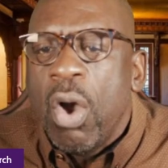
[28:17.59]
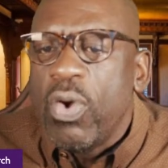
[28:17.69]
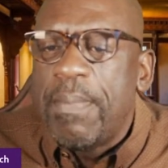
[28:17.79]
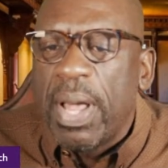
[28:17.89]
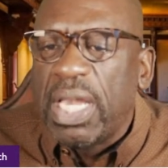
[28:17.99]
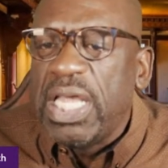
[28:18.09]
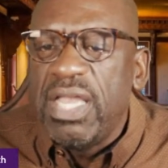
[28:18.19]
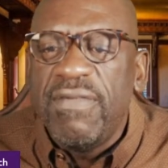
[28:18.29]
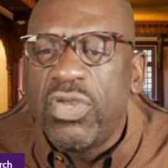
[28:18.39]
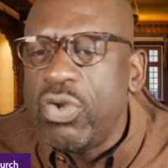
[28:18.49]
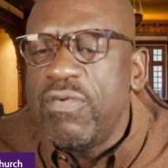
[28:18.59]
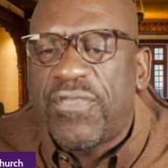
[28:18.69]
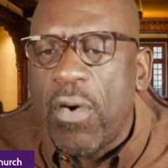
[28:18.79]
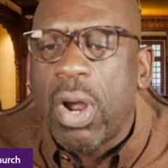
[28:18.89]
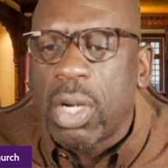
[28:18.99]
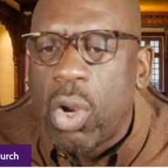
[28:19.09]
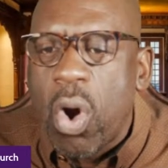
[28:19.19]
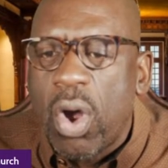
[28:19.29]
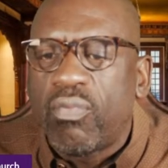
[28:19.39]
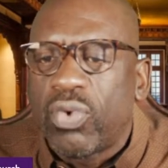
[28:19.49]
We believe you for,
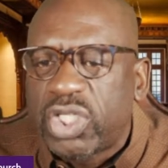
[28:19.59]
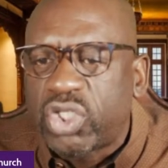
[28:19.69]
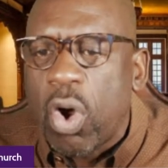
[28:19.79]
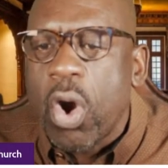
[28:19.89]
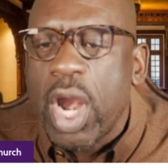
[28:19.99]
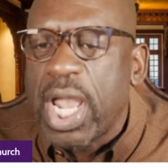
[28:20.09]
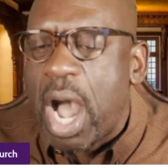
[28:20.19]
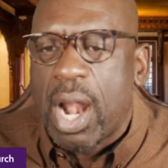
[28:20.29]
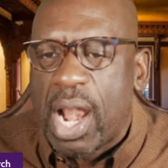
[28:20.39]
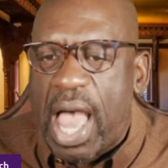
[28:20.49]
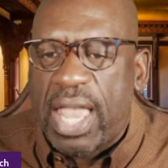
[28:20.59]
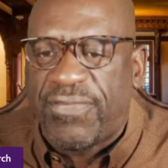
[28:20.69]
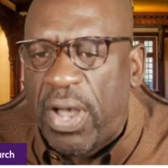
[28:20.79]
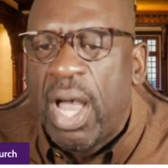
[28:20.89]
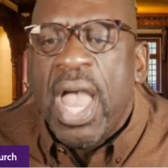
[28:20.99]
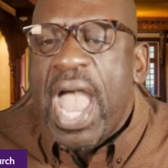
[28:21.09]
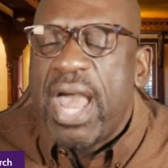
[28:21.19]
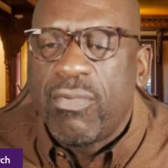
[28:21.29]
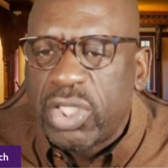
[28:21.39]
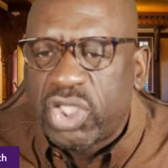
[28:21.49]
Lord, restoring our life
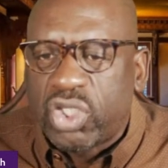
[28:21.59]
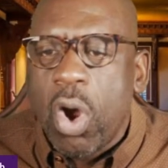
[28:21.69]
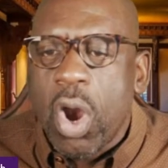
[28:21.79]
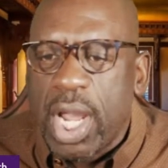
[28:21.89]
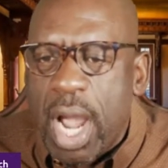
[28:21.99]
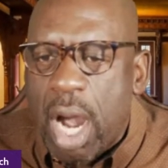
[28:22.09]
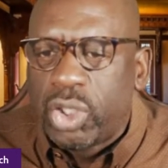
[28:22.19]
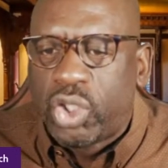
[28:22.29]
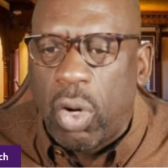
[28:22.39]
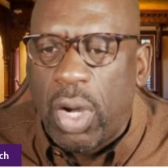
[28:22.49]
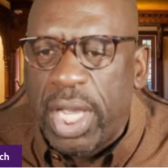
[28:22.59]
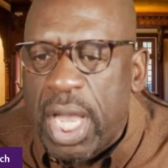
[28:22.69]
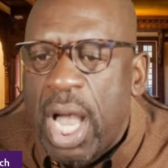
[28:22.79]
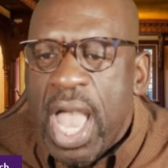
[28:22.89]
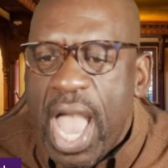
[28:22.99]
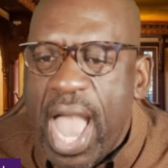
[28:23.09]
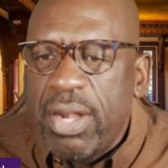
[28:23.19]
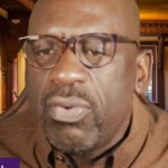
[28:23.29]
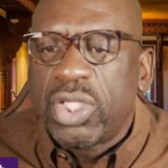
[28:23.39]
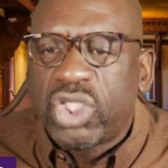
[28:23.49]
and restoring our joy
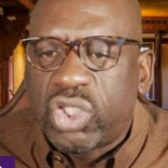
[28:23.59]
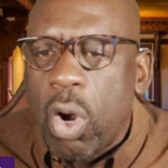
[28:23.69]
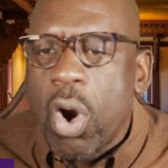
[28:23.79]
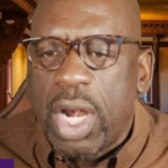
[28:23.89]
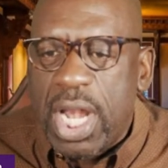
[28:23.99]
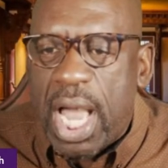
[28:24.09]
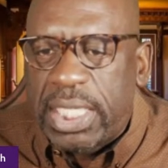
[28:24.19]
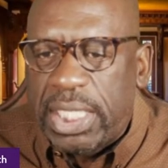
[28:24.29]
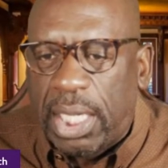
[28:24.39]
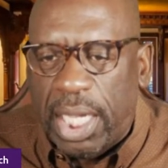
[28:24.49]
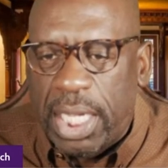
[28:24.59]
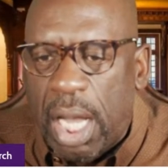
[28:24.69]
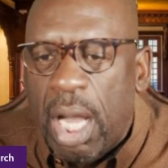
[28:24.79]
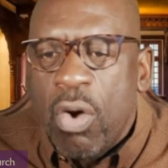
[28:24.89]
and restoring our healing.